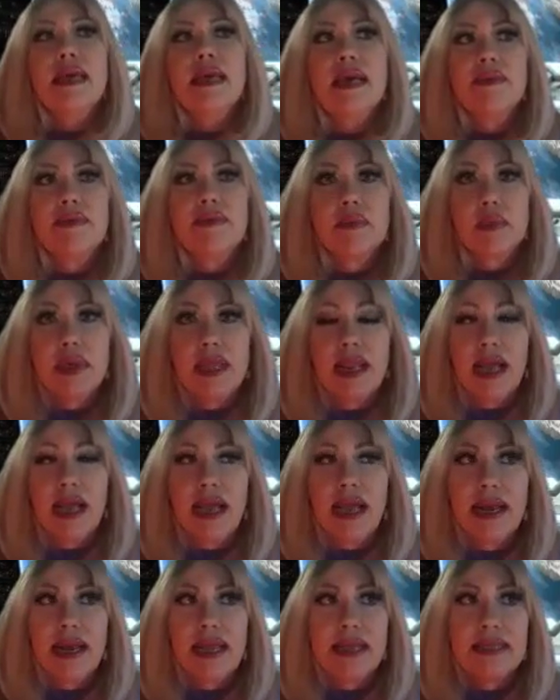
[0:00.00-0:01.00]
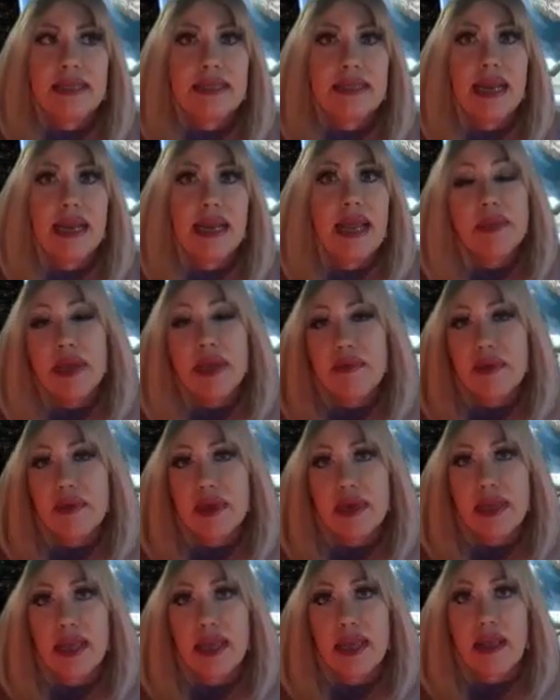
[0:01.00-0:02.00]
from Guadalajara, and said, "I'm never
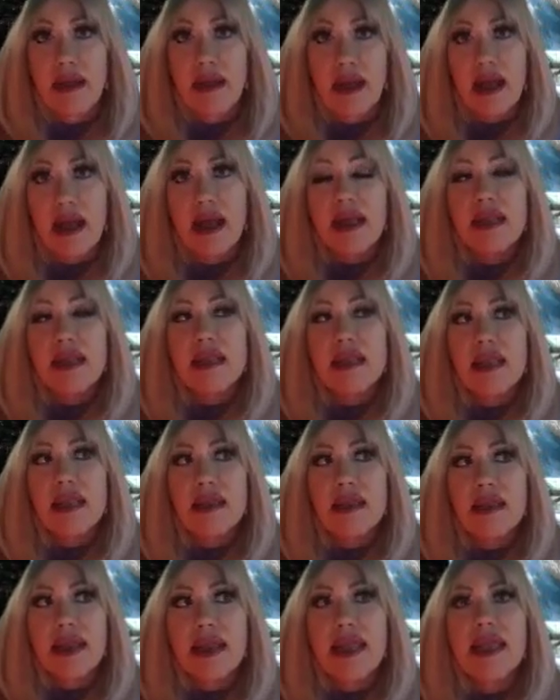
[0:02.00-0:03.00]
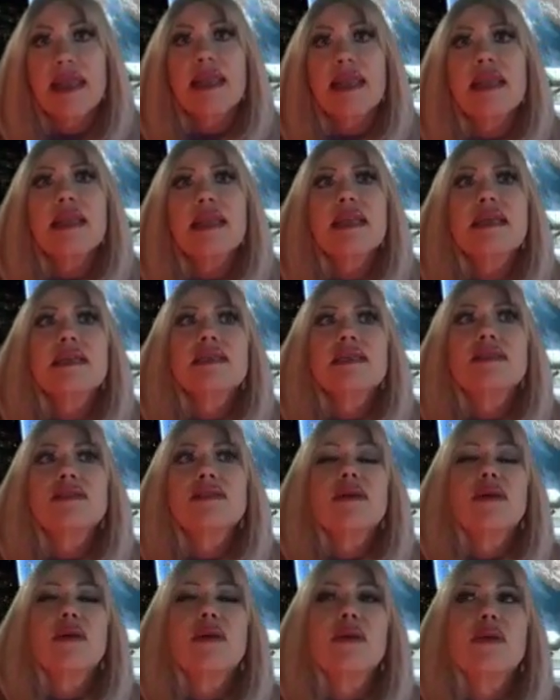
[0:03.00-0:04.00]
gonna get caught," right?
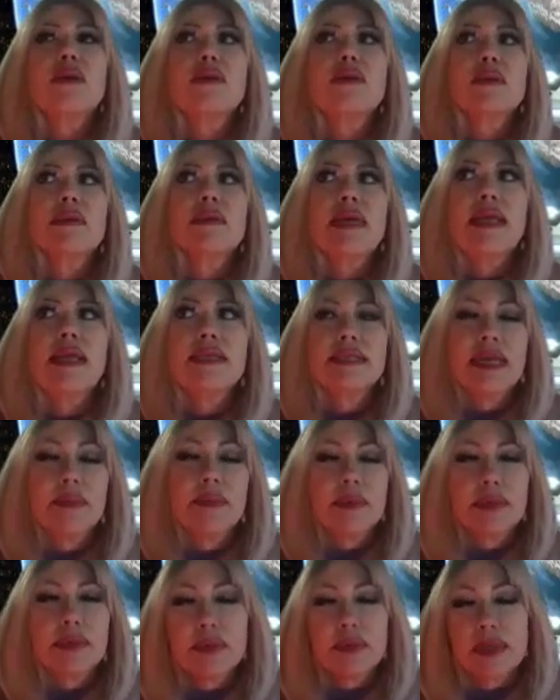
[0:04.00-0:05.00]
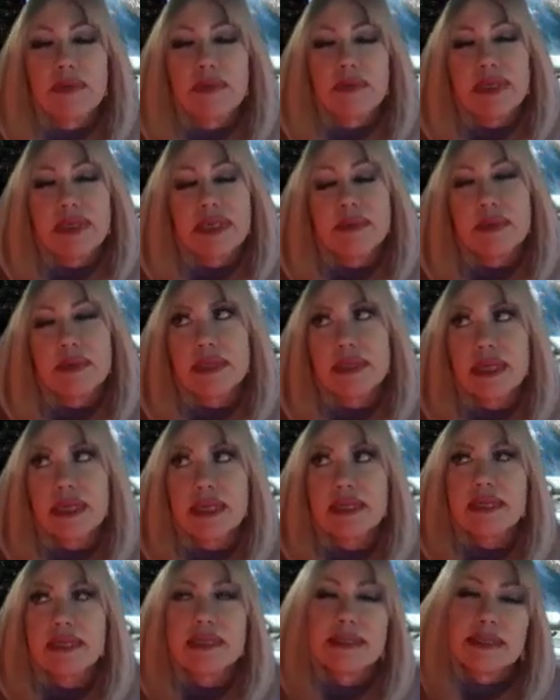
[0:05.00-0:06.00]
So El Chapo is one of El Chapo's
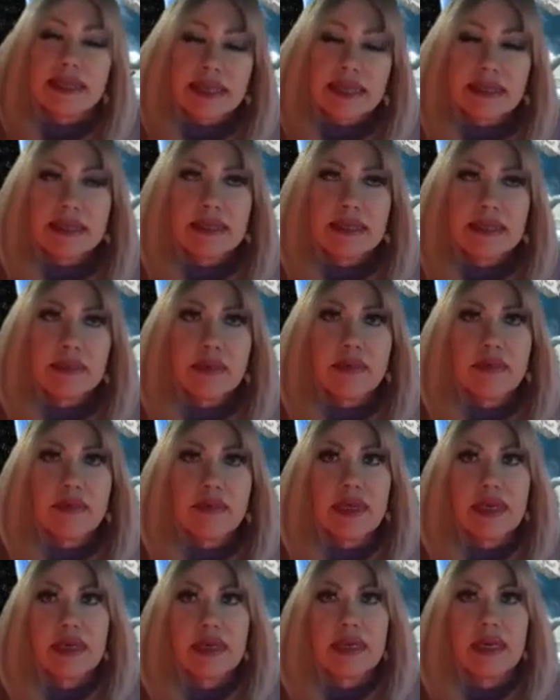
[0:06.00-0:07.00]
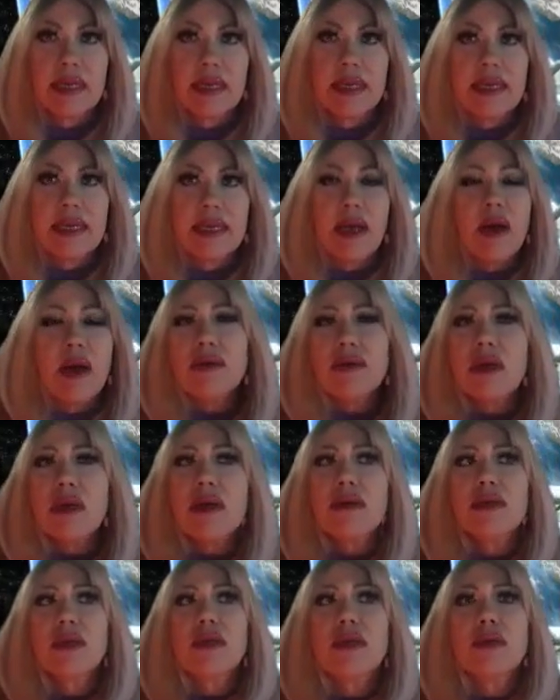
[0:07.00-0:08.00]
sons, sends him over there. Oh
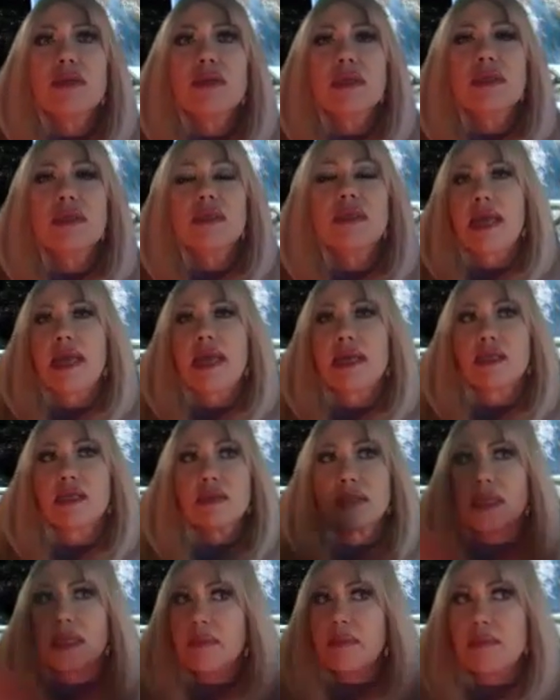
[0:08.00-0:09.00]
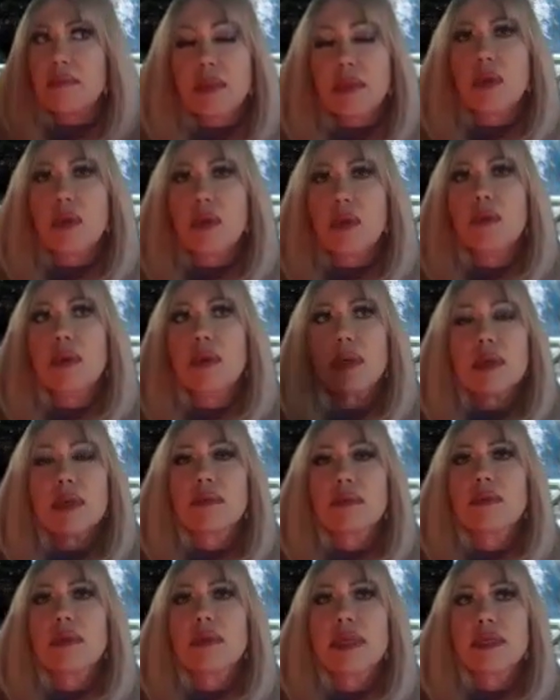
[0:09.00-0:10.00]
no, you know, this is actually, you know, we're
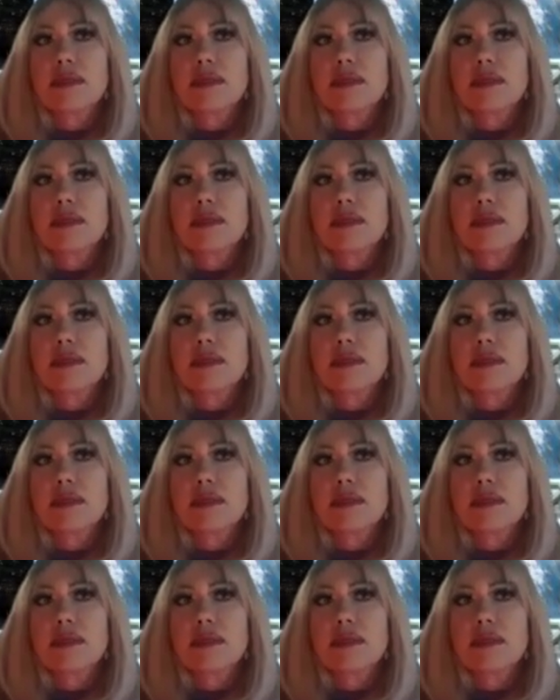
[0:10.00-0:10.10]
